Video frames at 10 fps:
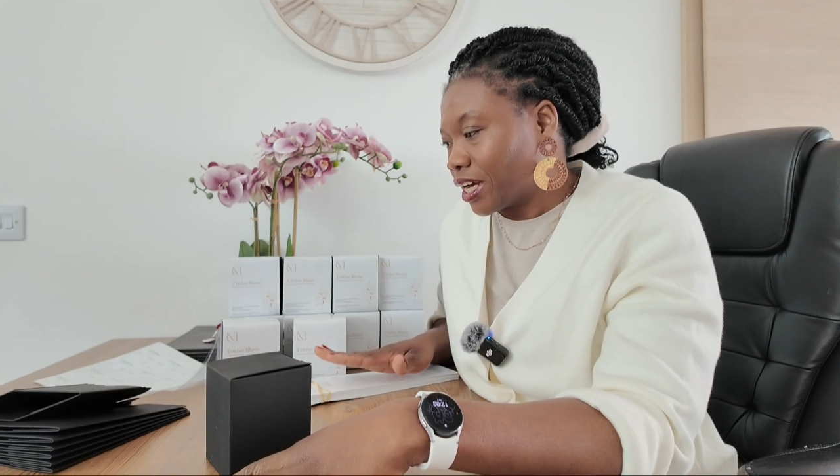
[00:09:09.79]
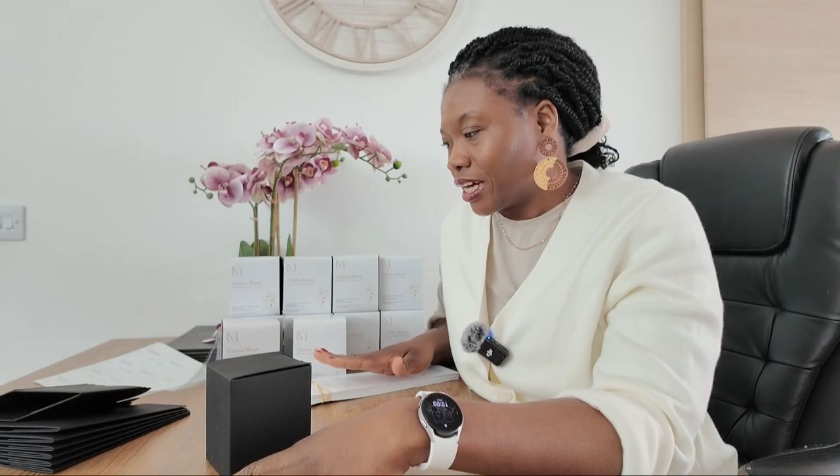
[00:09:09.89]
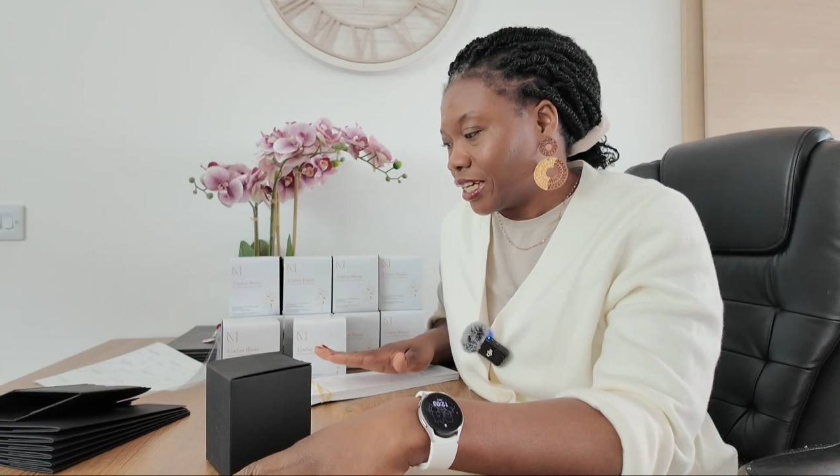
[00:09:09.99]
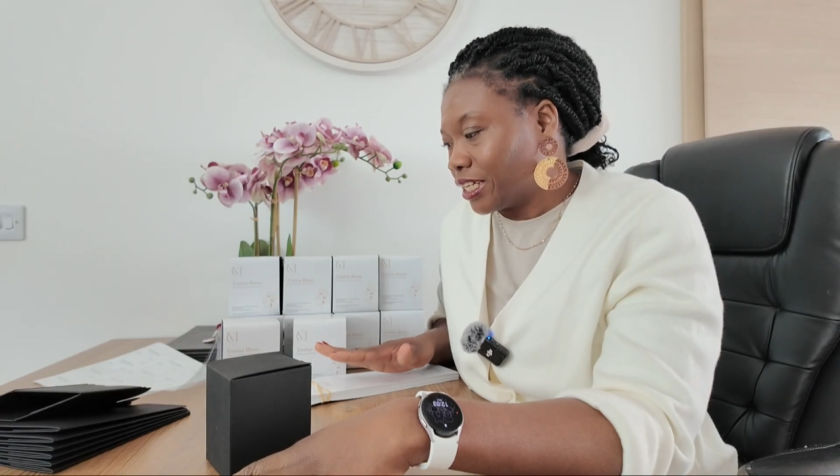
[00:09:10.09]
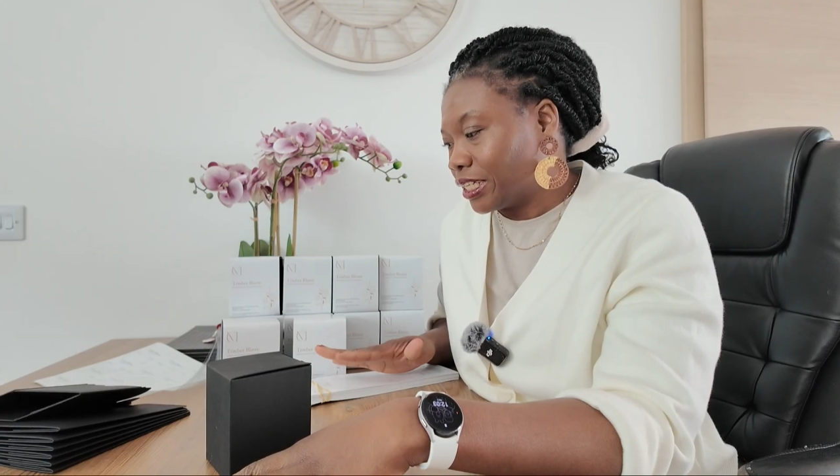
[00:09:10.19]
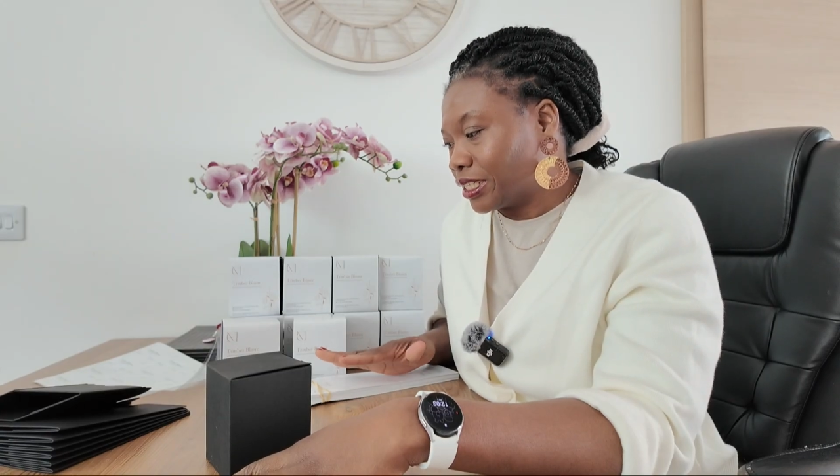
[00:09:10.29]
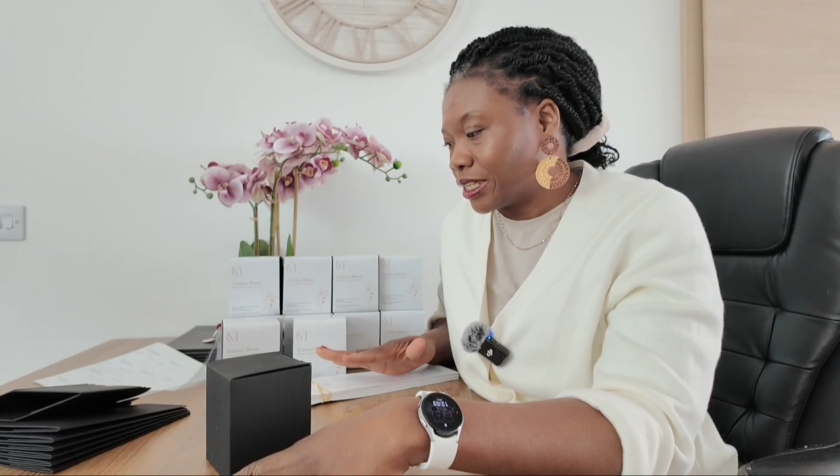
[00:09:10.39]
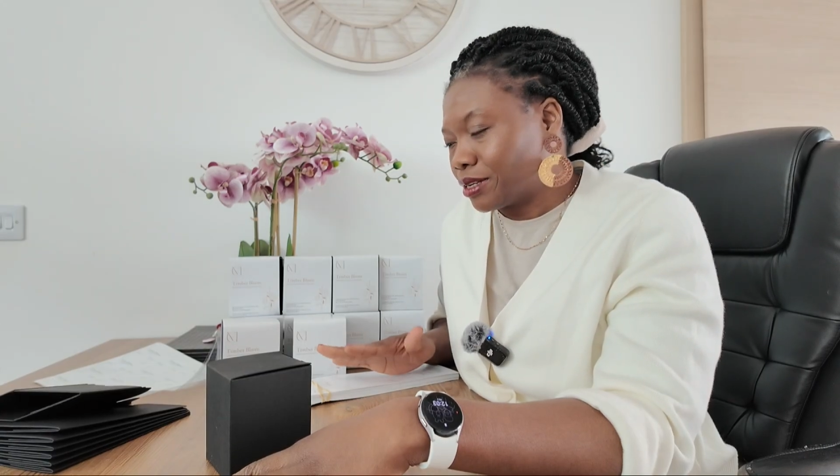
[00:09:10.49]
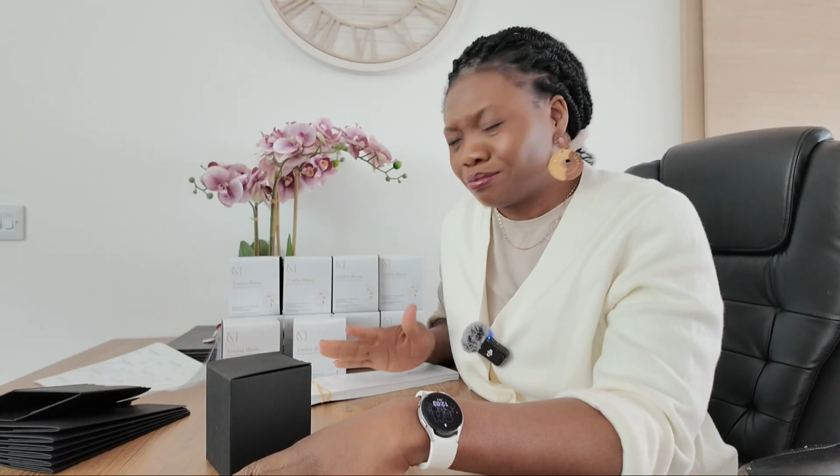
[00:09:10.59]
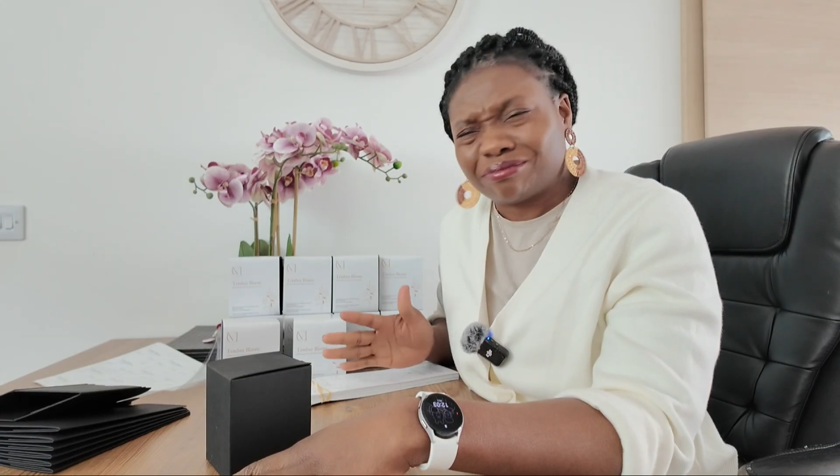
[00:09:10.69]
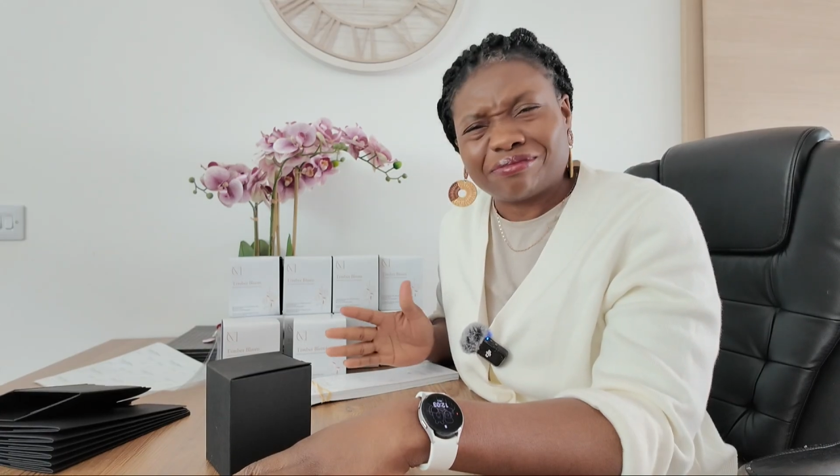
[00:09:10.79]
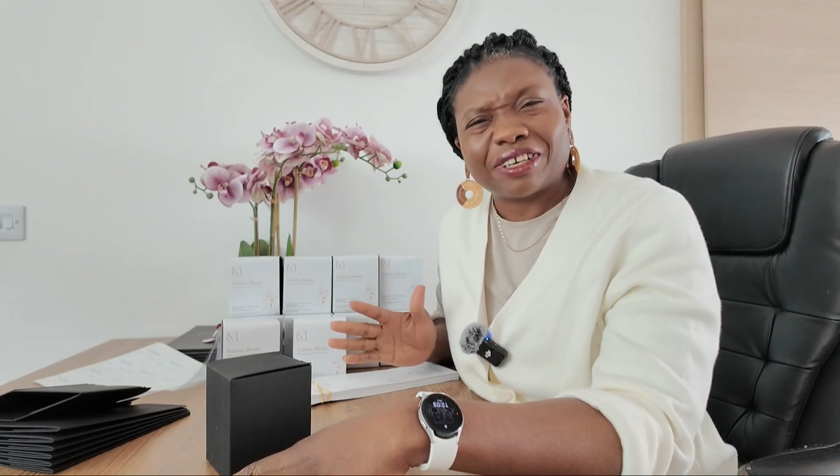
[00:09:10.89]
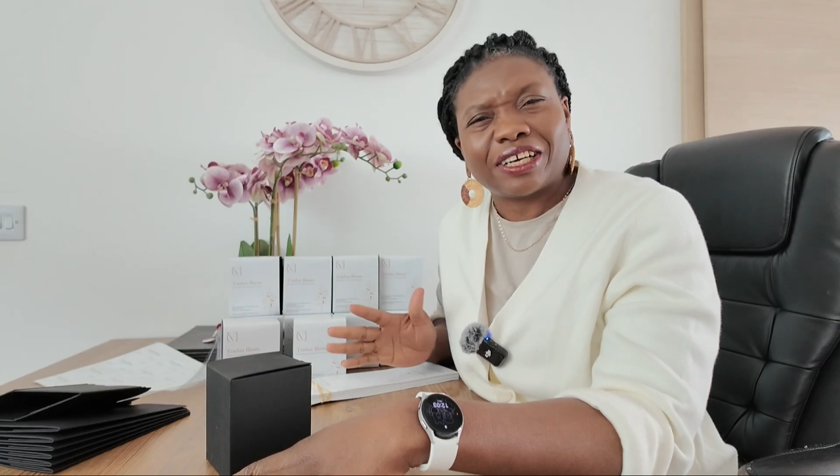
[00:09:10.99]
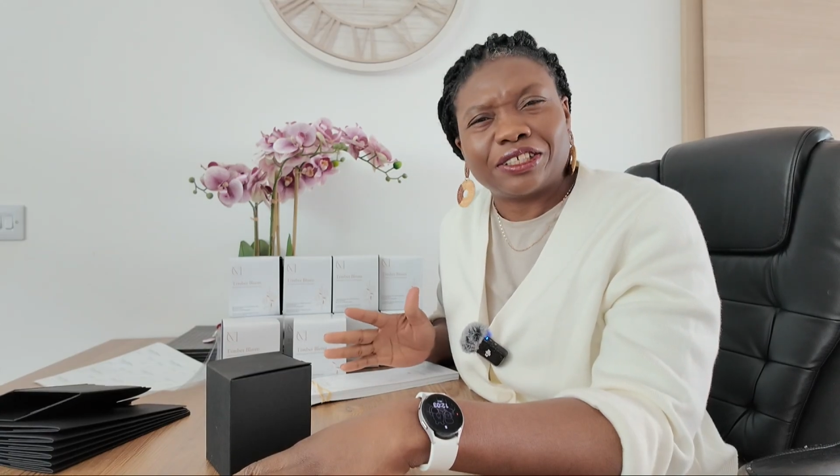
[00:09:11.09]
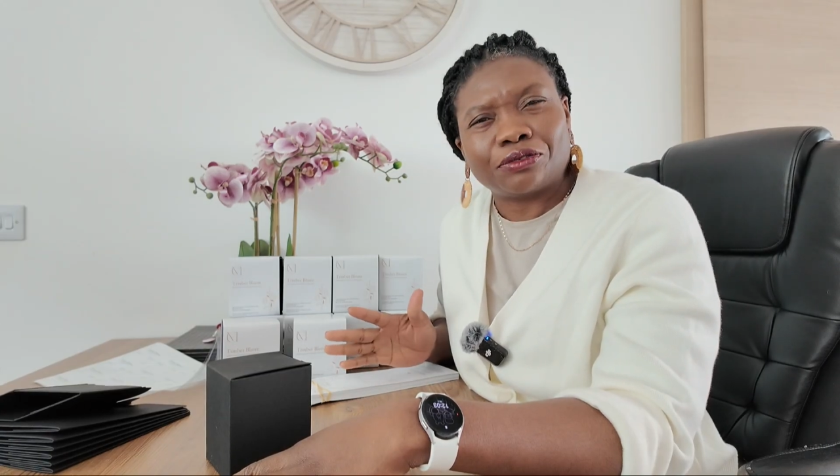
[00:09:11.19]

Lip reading: I am kind